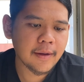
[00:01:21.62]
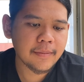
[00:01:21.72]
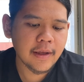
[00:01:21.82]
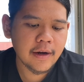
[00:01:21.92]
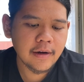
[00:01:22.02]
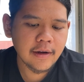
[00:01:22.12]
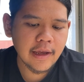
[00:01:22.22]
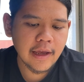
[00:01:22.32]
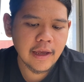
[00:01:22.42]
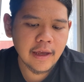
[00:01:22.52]
there,
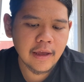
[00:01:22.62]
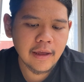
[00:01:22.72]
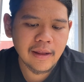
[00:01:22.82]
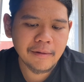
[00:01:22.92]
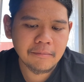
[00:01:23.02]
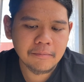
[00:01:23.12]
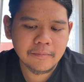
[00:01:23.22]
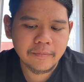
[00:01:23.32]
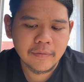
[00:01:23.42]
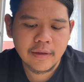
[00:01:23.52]
and
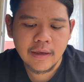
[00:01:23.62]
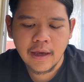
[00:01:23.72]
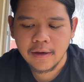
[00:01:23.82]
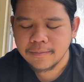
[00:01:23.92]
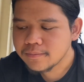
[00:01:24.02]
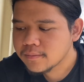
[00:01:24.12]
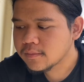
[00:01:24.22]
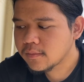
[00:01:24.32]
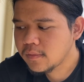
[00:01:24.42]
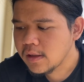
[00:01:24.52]
yeah,
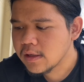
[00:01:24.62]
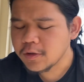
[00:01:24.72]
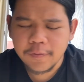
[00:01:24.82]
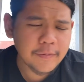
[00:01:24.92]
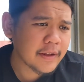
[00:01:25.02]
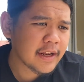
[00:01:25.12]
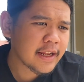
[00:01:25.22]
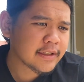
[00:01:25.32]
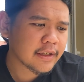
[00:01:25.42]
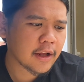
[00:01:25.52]
so 15
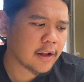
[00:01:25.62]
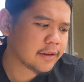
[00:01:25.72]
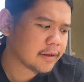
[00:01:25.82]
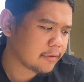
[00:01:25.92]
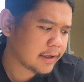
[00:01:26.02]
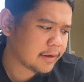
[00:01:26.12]
days in the hotel.